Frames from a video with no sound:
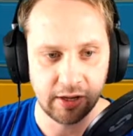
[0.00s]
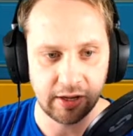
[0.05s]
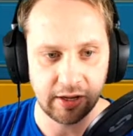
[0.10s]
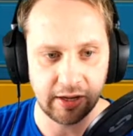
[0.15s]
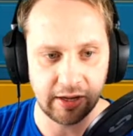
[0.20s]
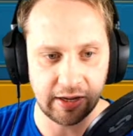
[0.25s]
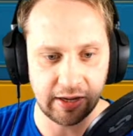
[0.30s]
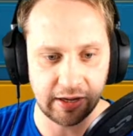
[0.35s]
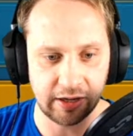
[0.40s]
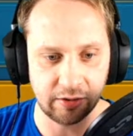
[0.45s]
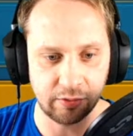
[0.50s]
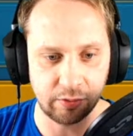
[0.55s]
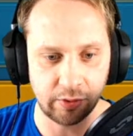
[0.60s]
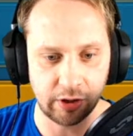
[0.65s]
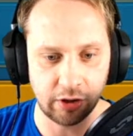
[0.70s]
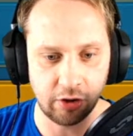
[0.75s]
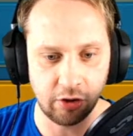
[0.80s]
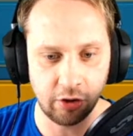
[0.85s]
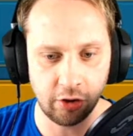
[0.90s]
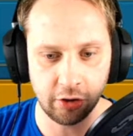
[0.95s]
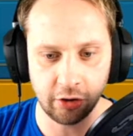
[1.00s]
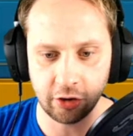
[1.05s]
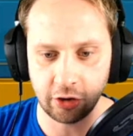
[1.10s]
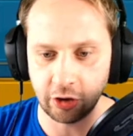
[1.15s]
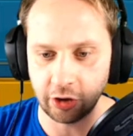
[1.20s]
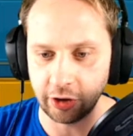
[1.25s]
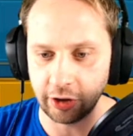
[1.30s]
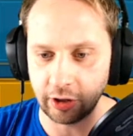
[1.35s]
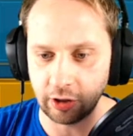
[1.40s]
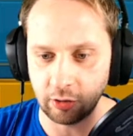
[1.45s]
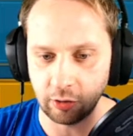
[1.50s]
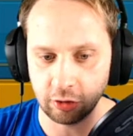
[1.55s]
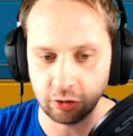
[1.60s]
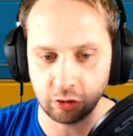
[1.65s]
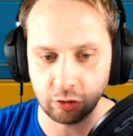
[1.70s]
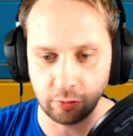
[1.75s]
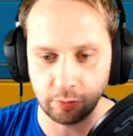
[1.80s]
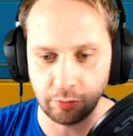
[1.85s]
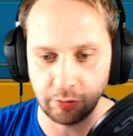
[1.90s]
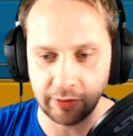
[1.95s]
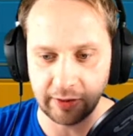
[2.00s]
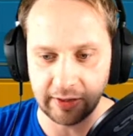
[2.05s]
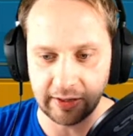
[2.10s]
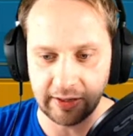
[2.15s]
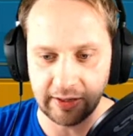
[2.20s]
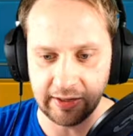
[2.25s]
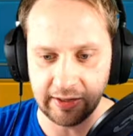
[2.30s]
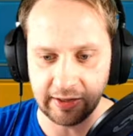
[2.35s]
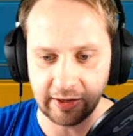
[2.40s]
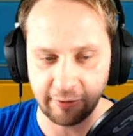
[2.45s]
And we are gonna also bring in,